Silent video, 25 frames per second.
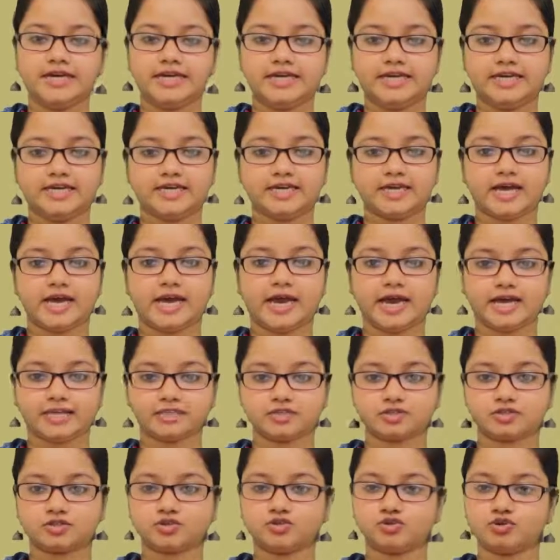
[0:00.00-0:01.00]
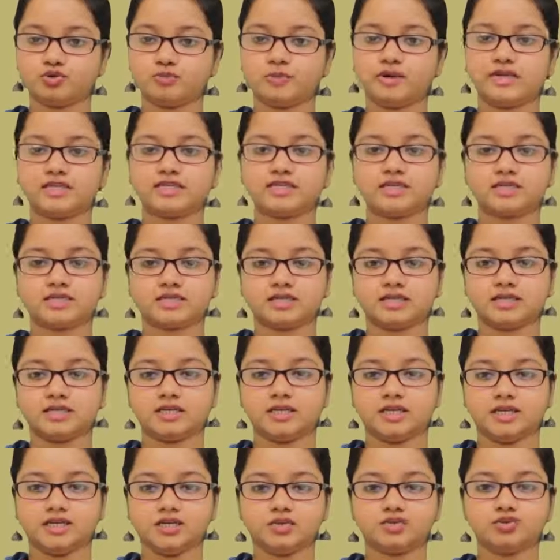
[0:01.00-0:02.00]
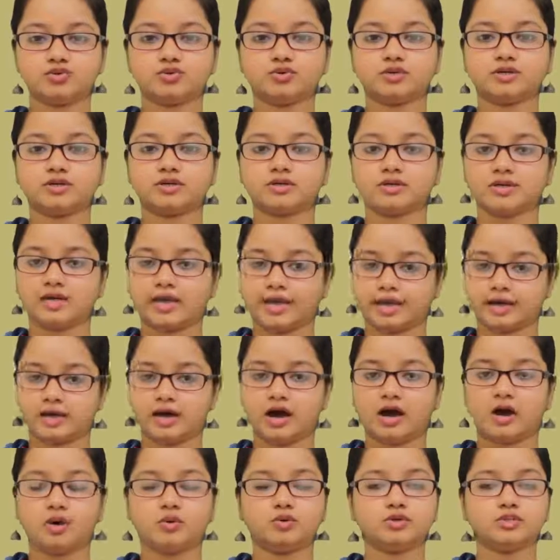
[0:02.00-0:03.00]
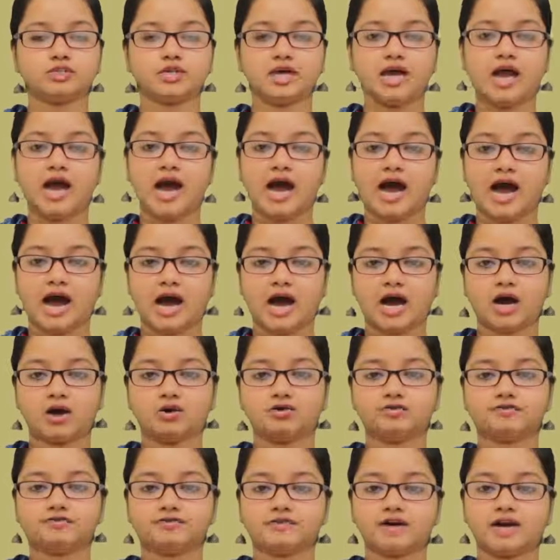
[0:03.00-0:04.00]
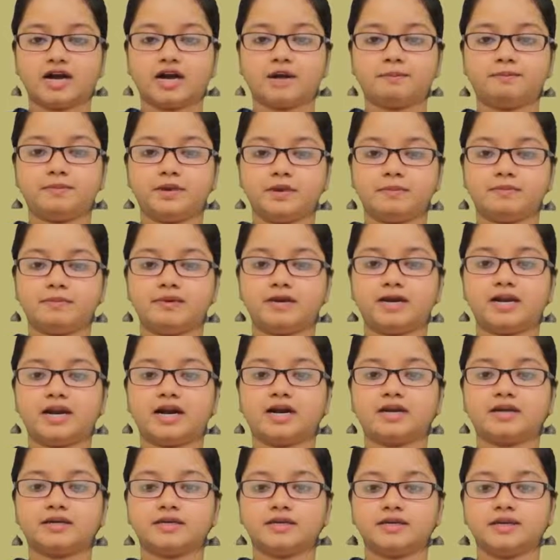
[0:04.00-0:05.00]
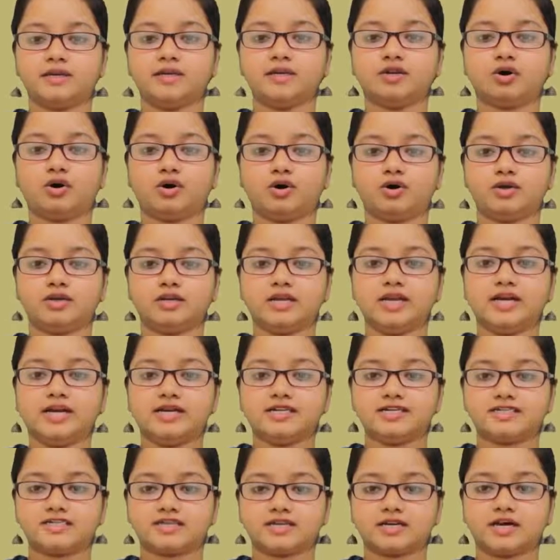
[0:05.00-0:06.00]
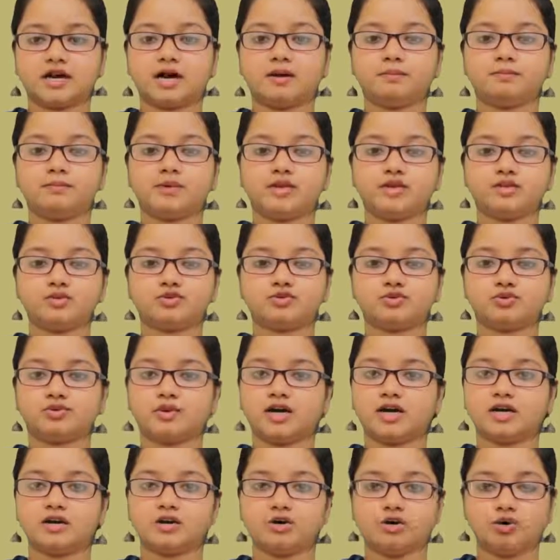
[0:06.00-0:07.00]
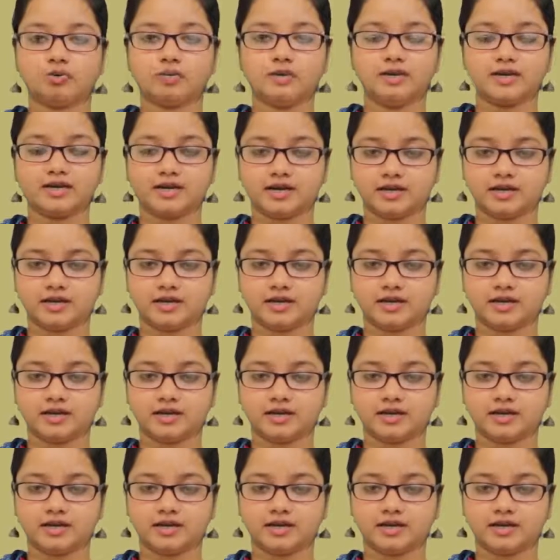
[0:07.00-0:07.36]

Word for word: It has to be taken into account how far people are keen on succumbing to a global